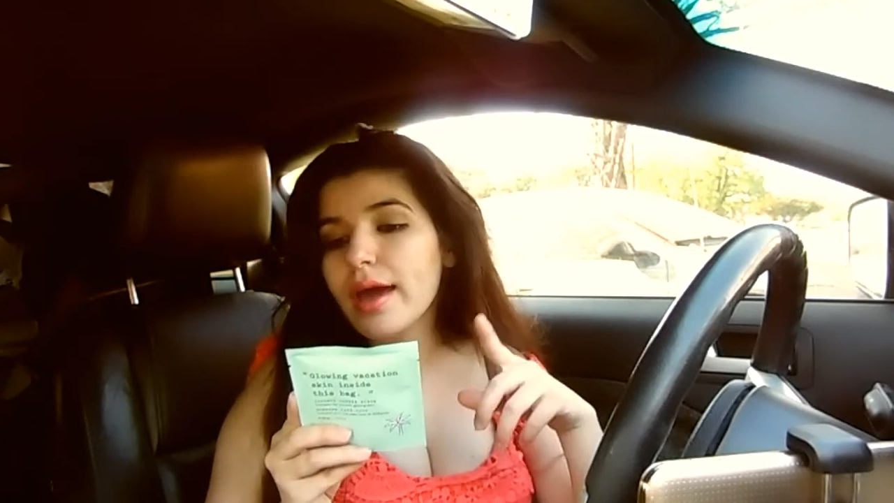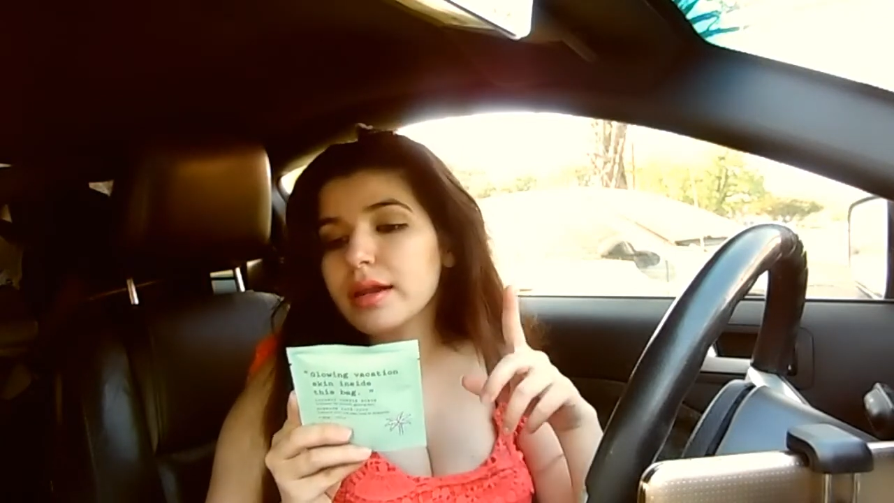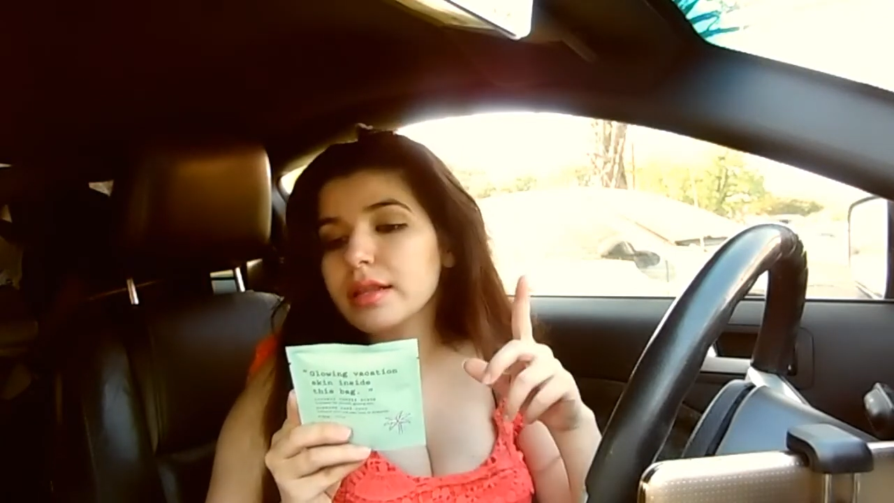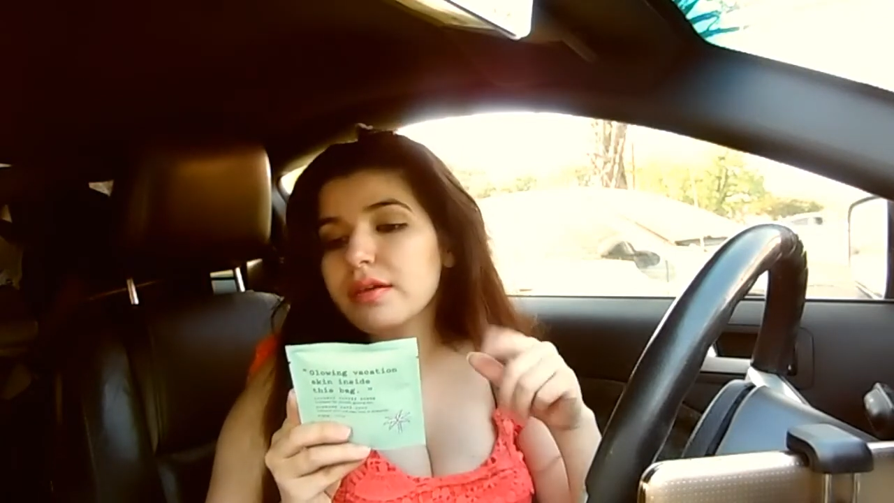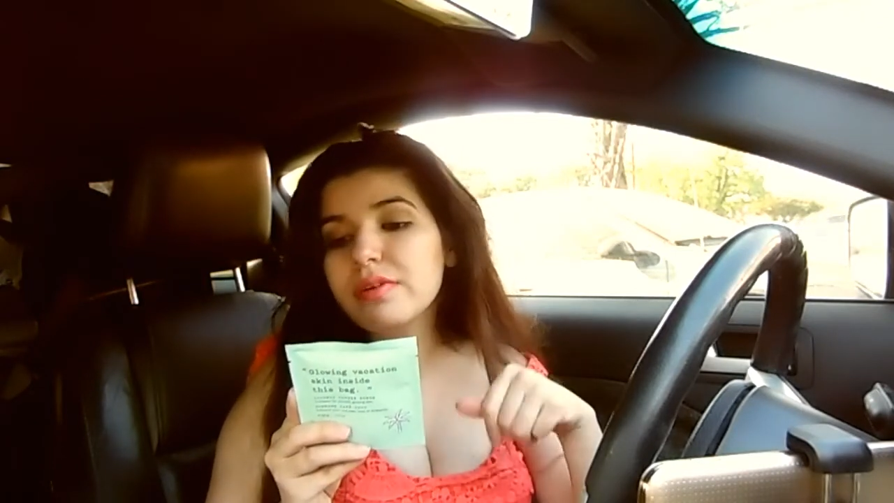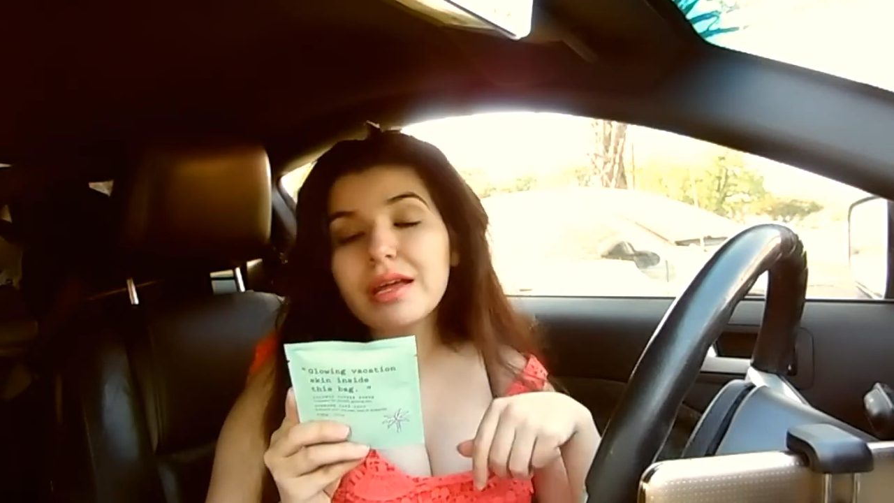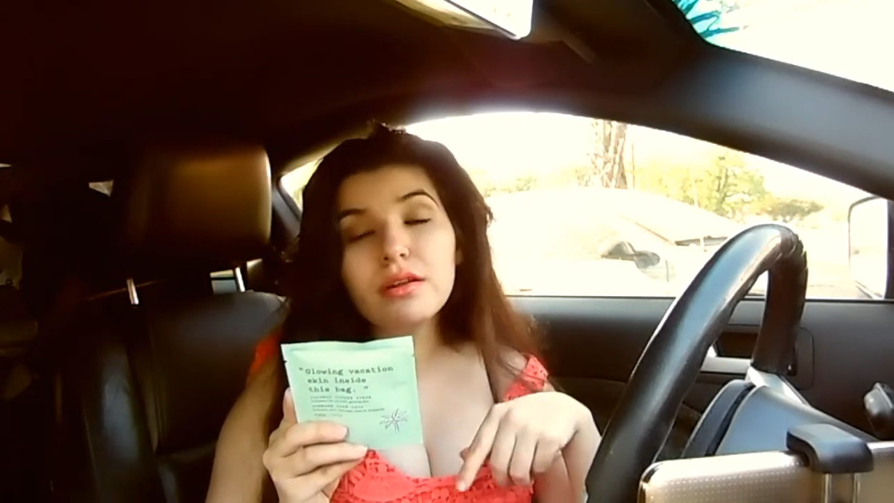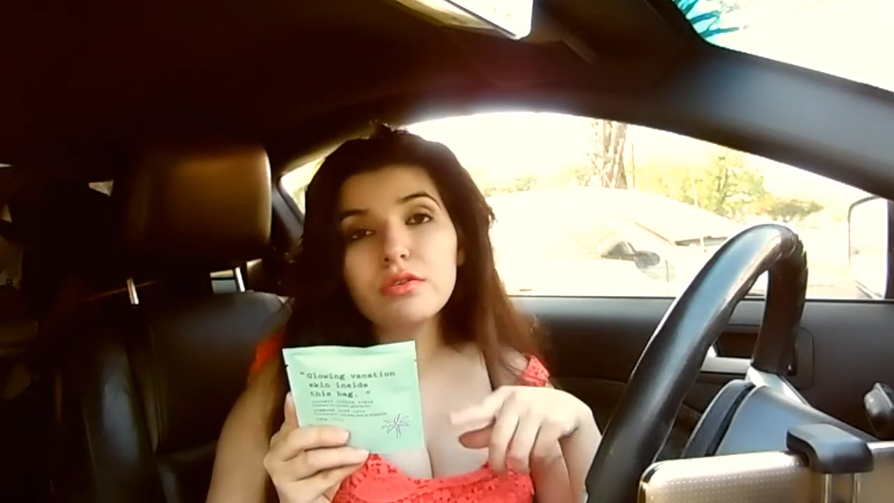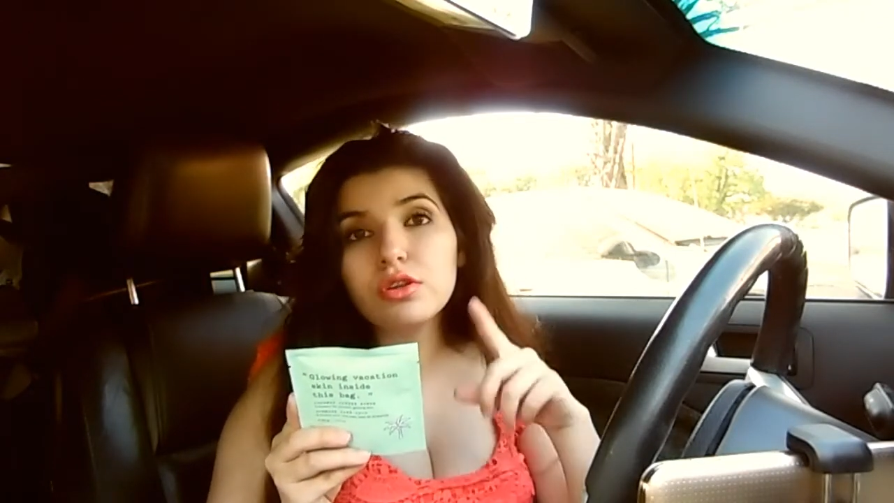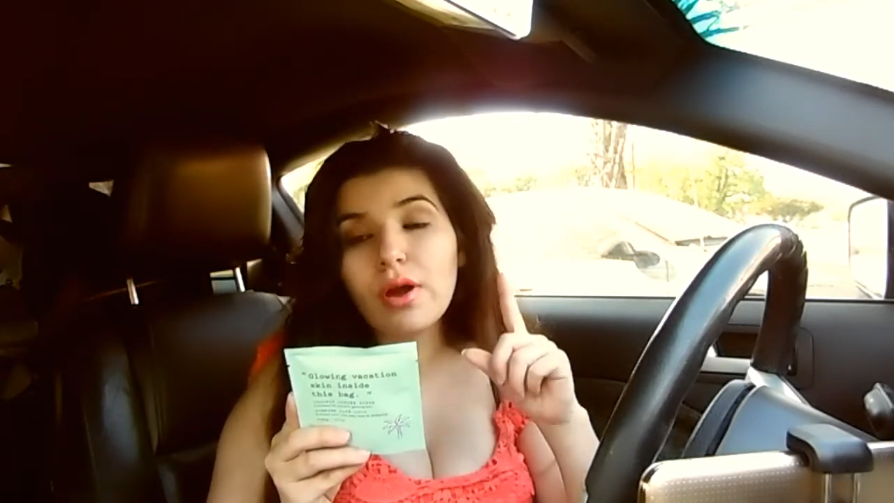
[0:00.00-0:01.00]
And leave it
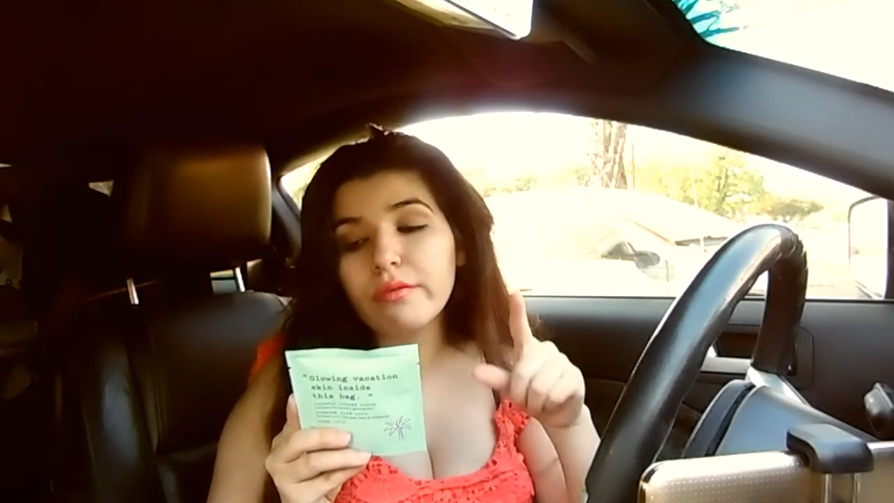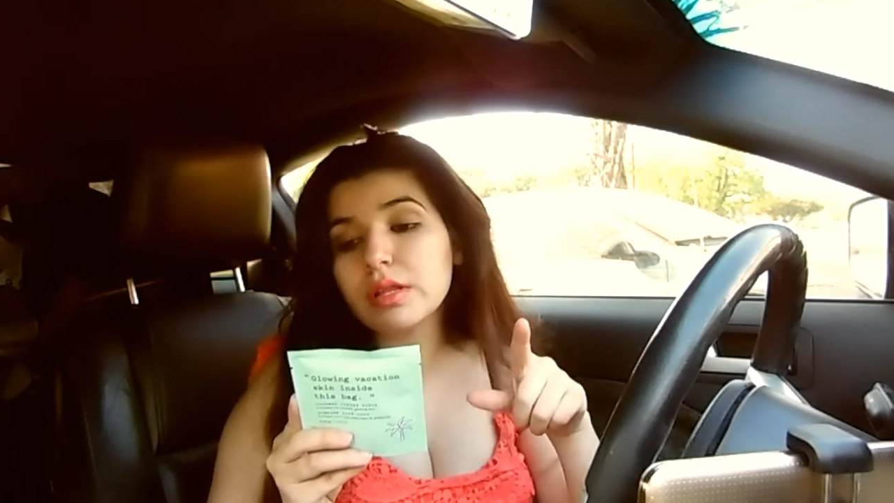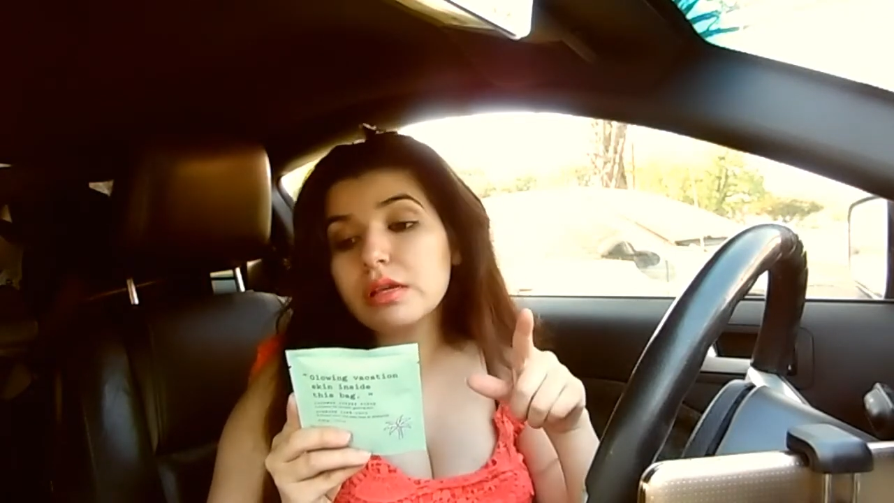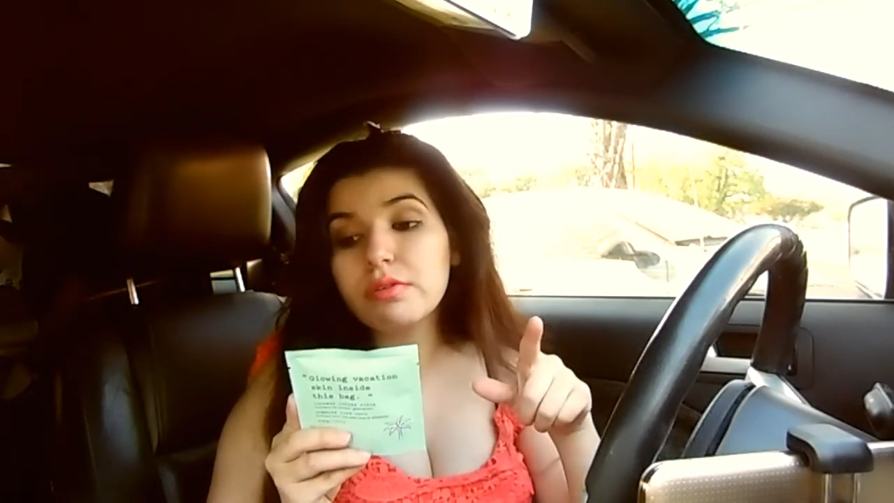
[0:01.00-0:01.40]
in, you have to